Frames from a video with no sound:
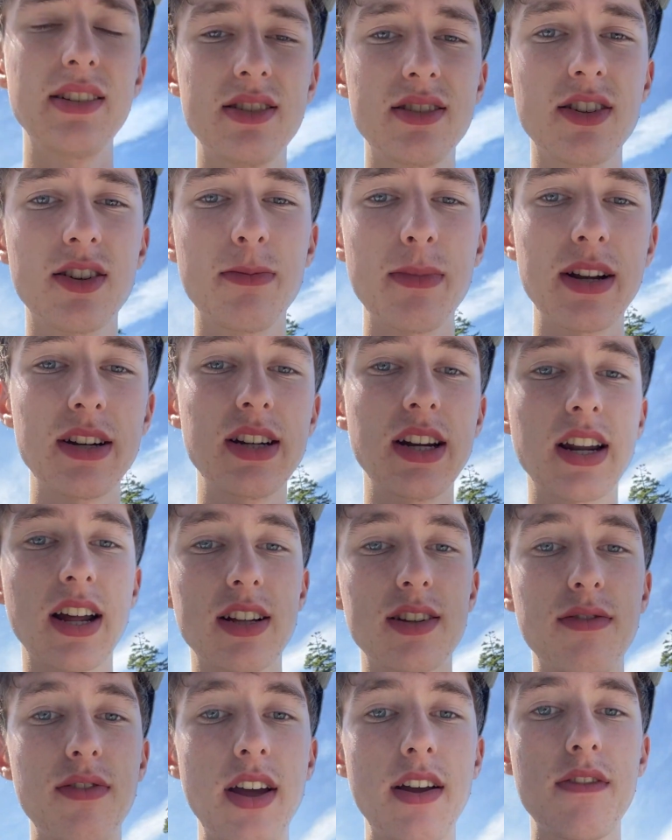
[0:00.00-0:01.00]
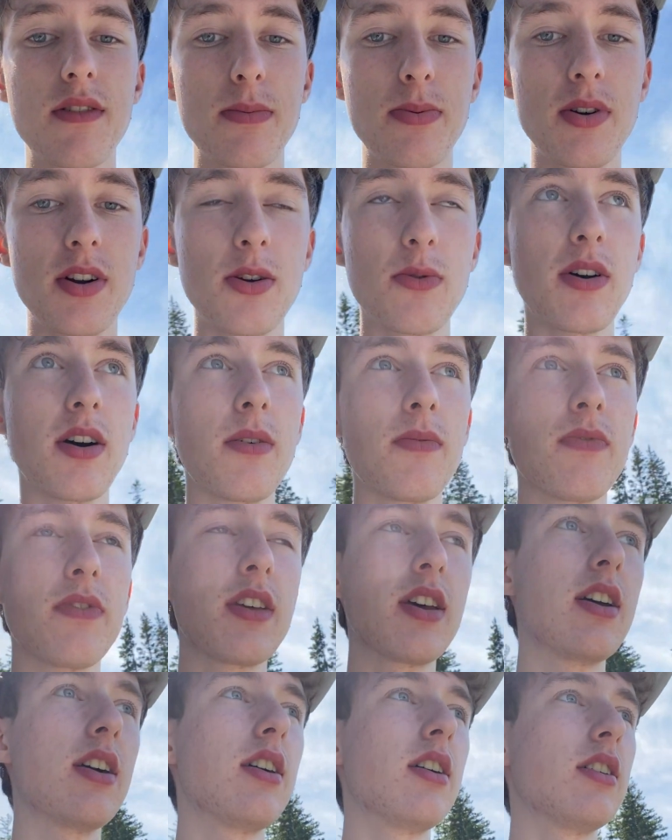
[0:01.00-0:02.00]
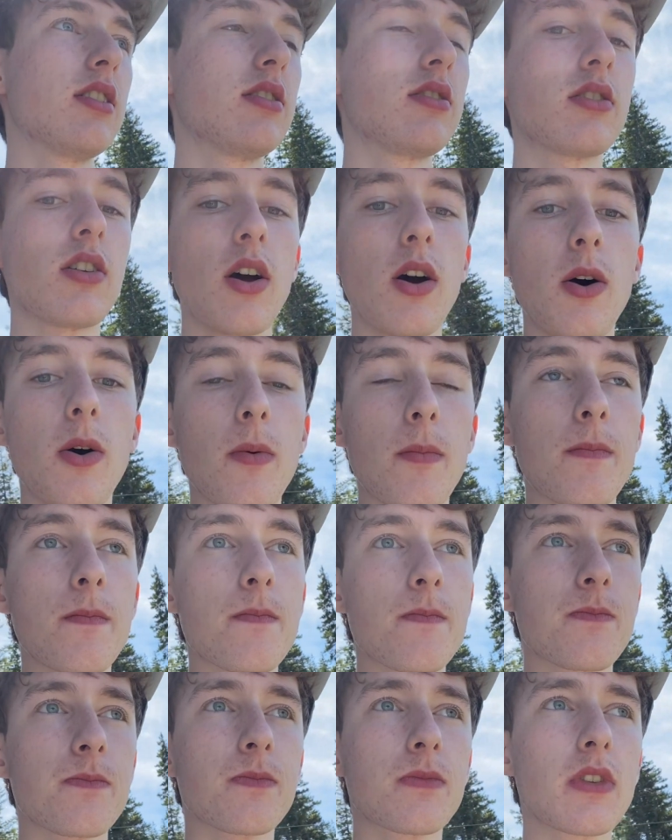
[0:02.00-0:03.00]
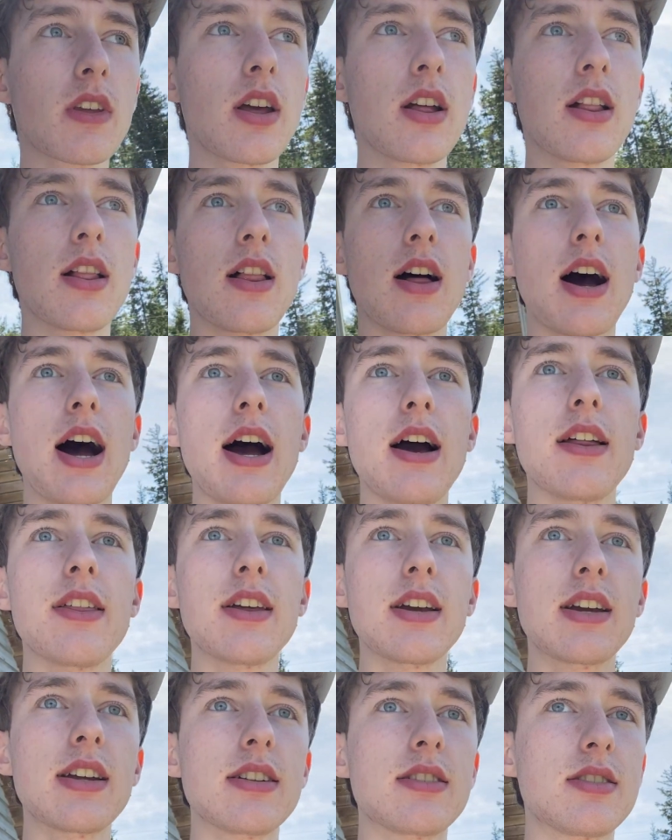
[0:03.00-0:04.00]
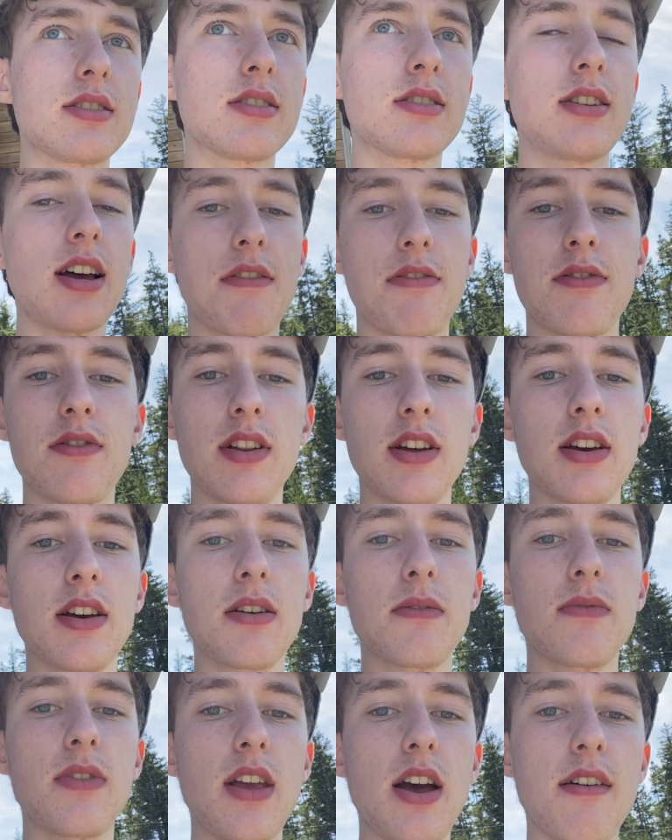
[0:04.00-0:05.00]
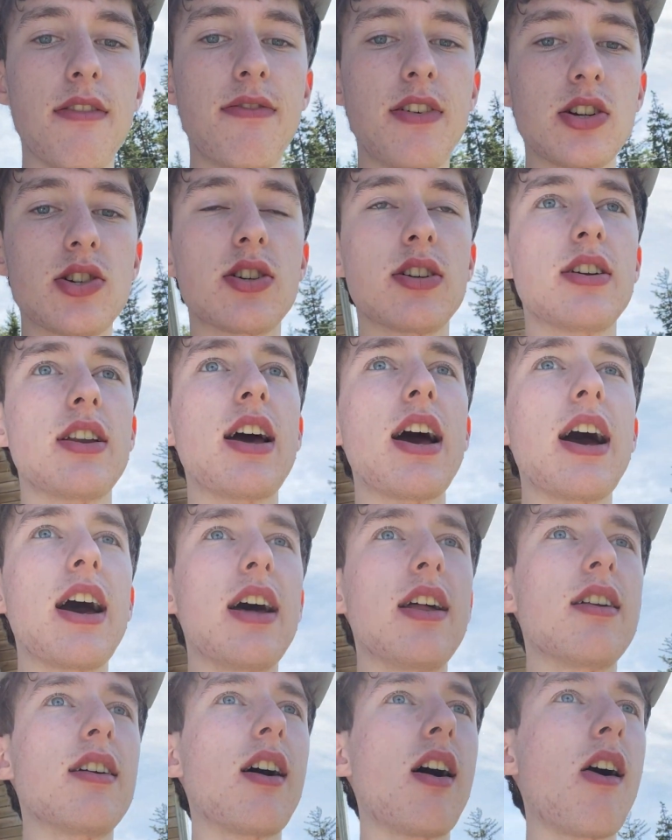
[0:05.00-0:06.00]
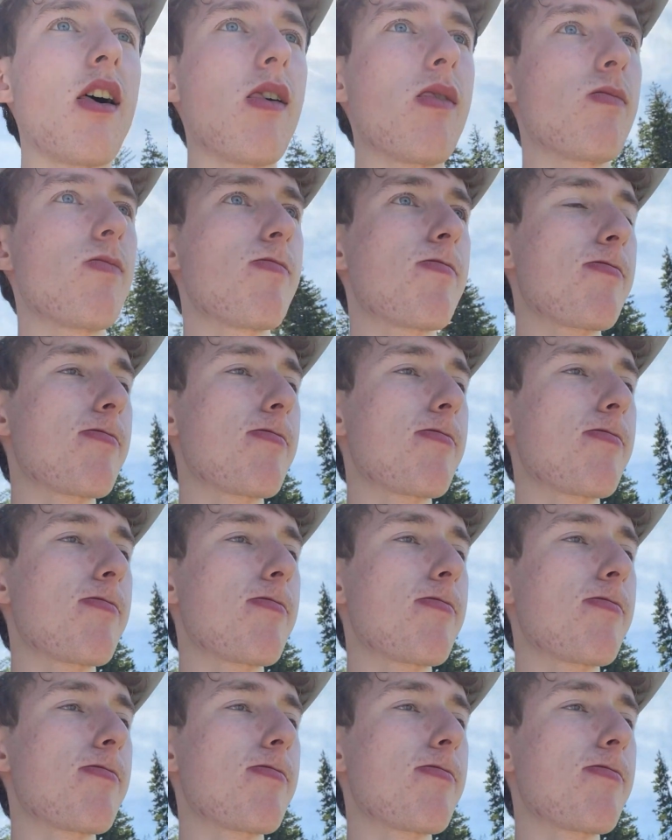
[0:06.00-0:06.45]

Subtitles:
still maintaining its flavor pretty well. So I think it's definitely efficient at, in